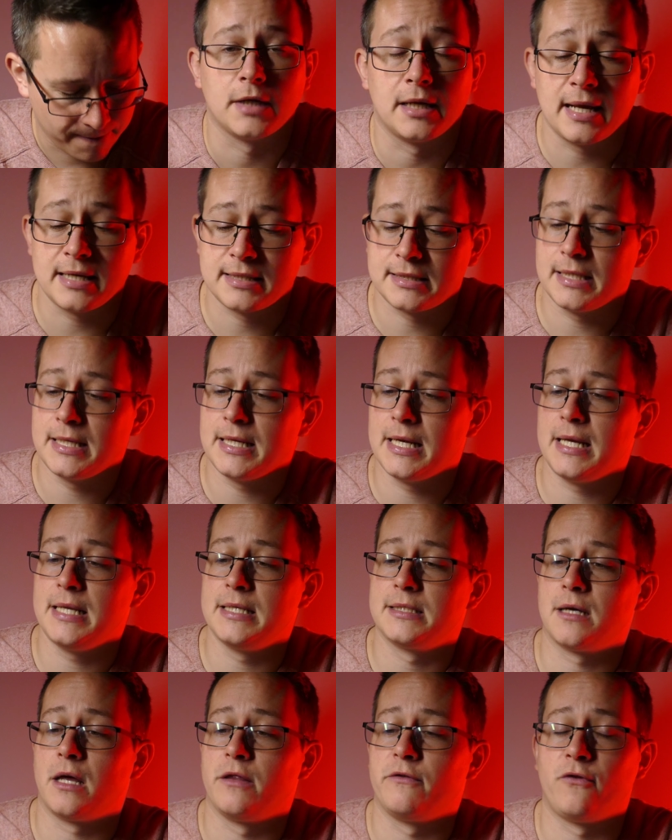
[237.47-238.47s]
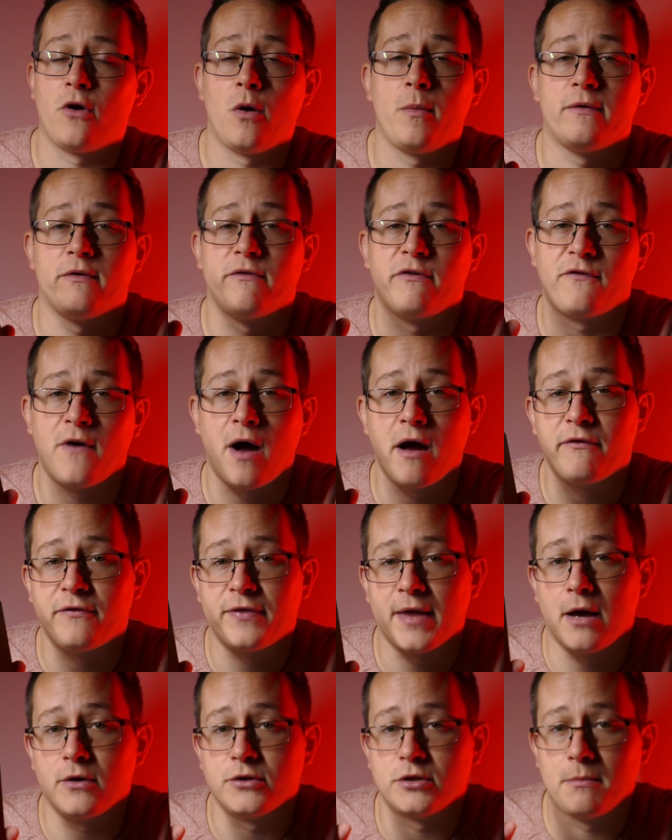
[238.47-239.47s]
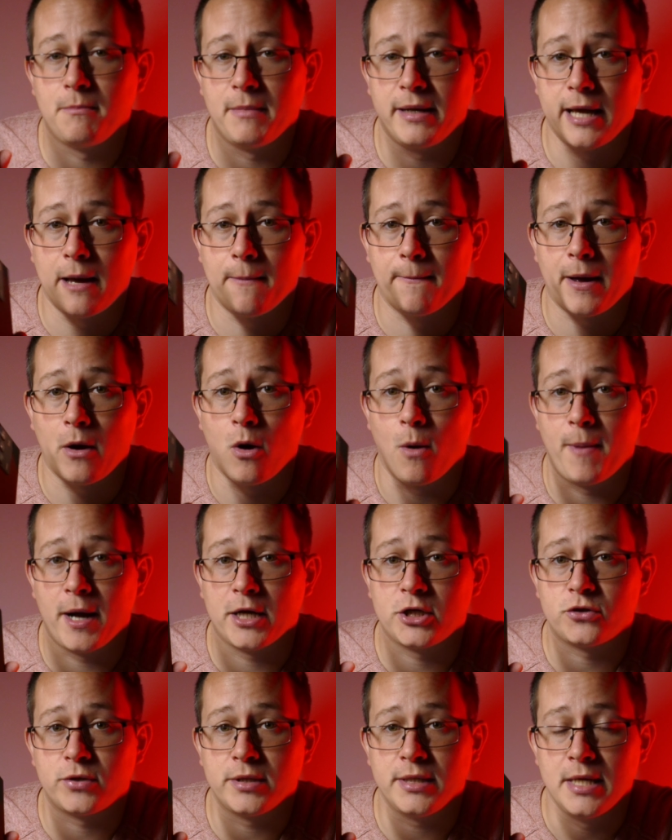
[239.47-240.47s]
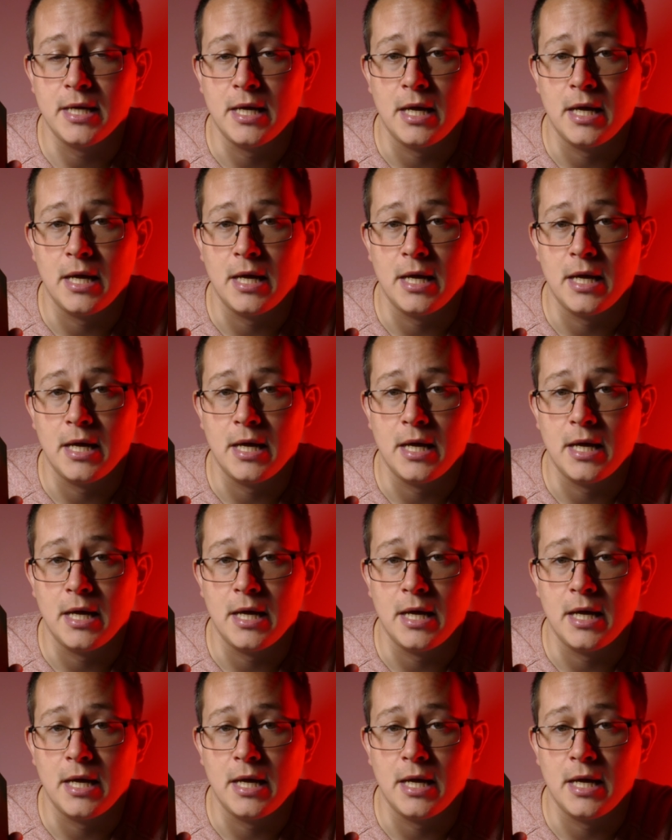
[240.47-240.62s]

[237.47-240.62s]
Lastly, inside the phone we have a 5000 mAh battery,